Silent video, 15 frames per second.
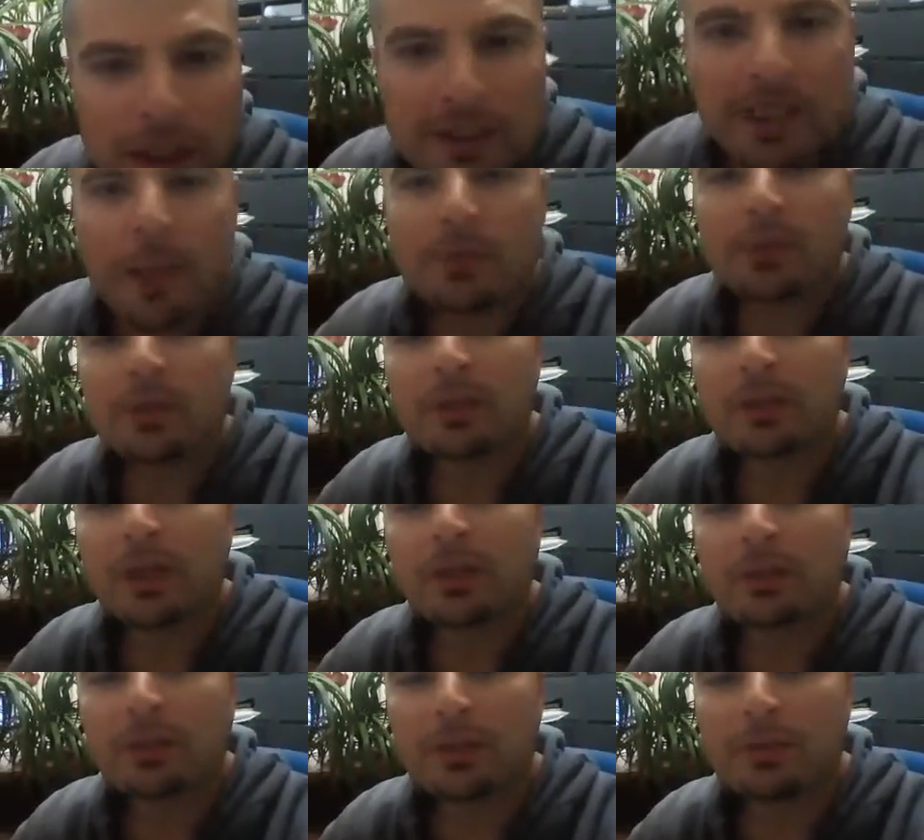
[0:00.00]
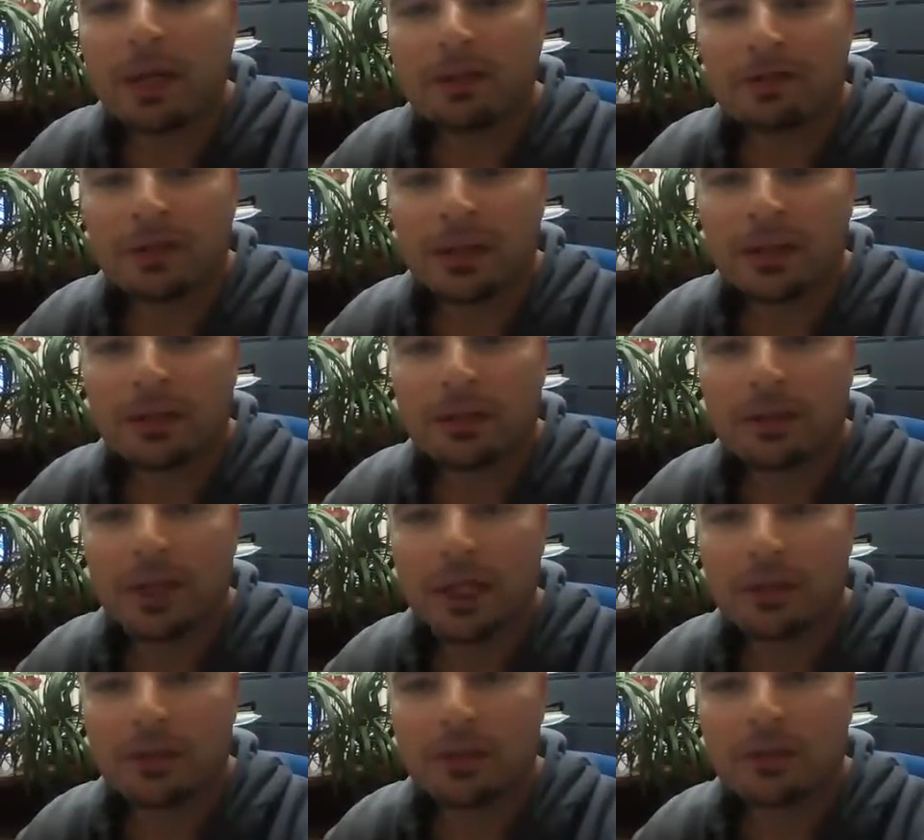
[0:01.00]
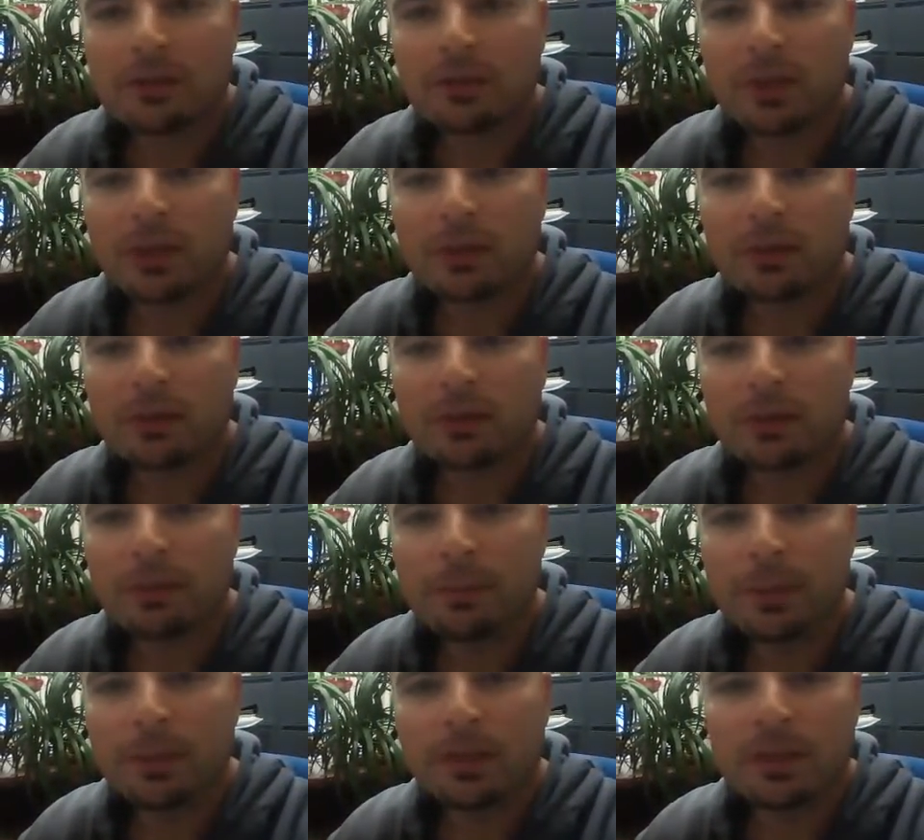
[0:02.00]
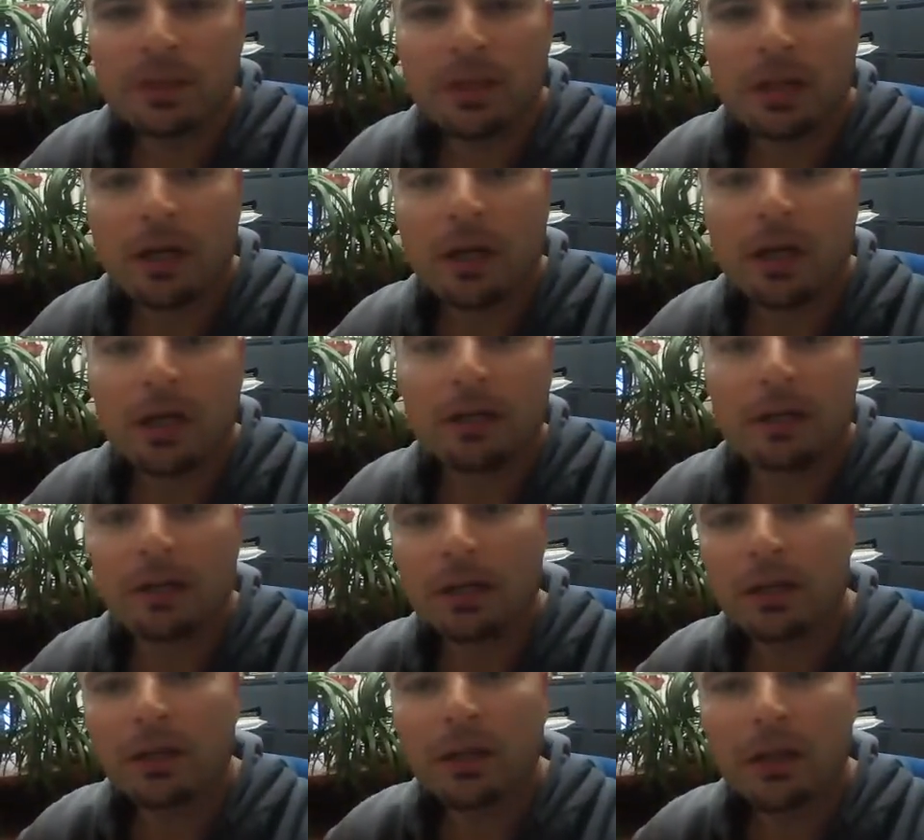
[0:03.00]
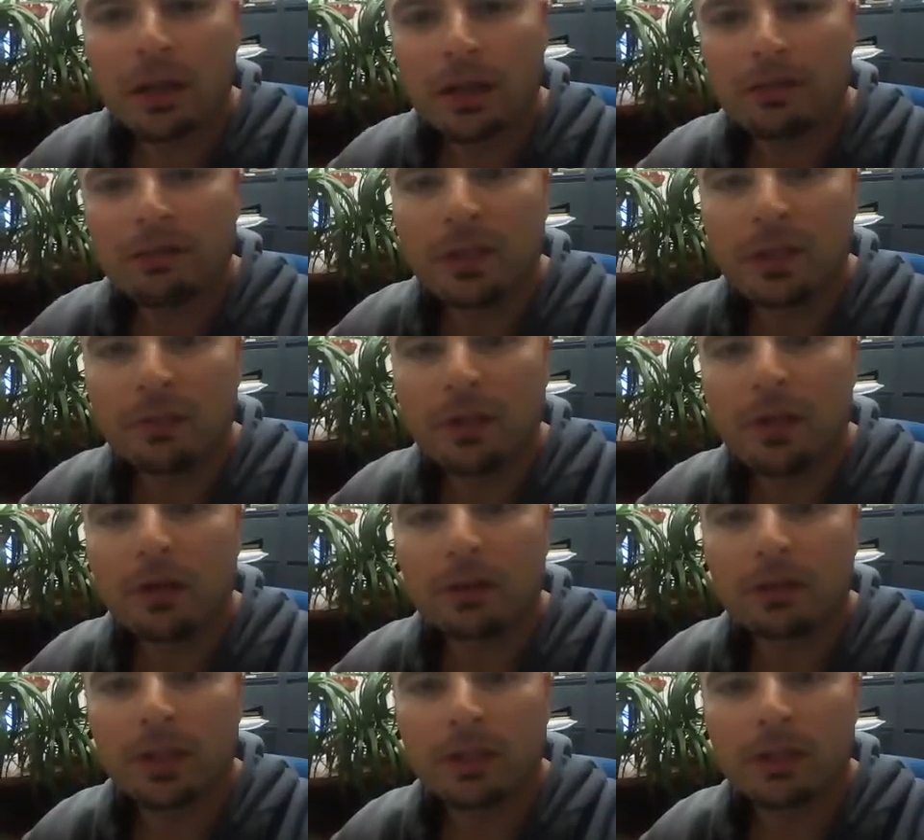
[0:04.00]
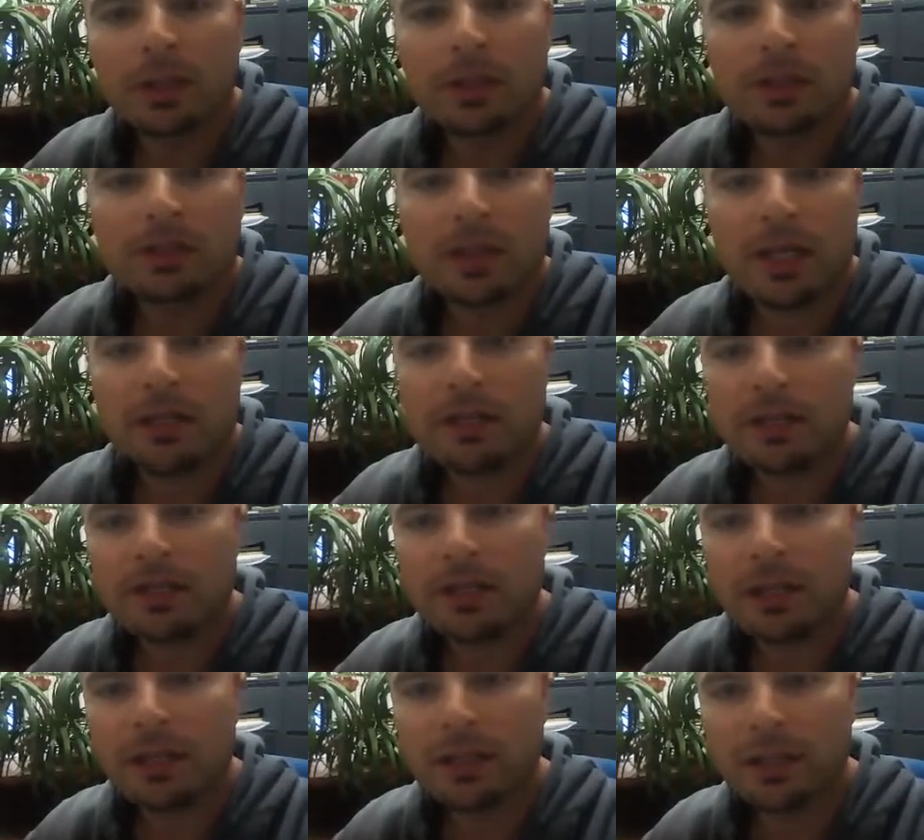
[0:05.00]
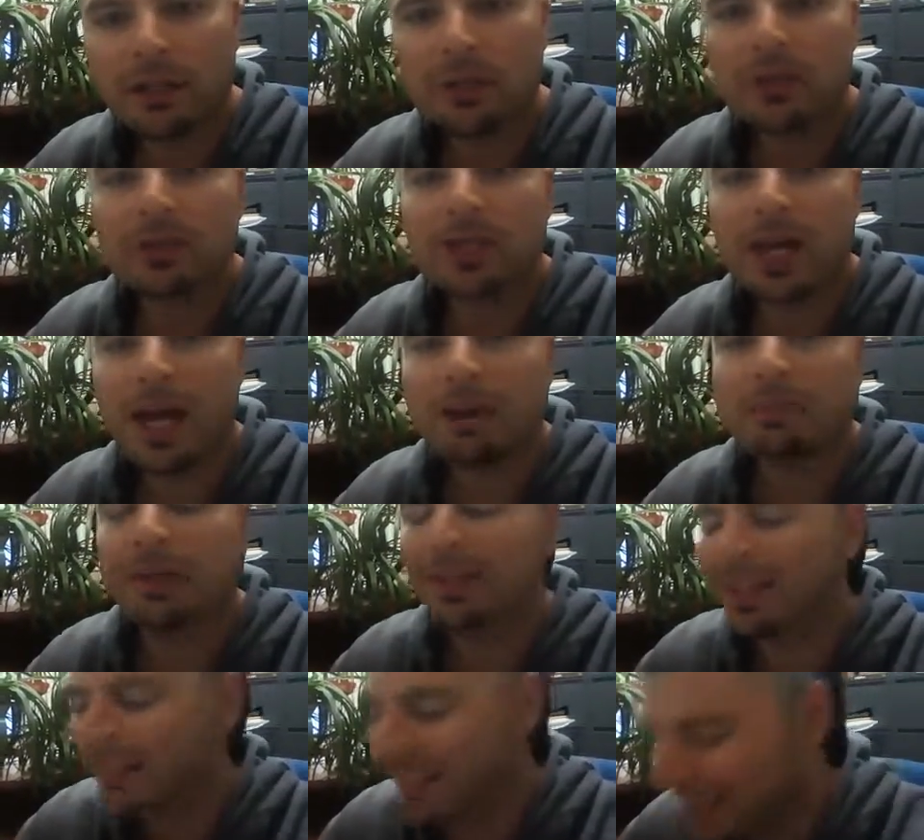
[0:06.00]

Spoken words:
He's absolutely great. You, my friend, are too sweet. The beauty is in the eye of the beholder, in this case, cyanide. Who's Gab?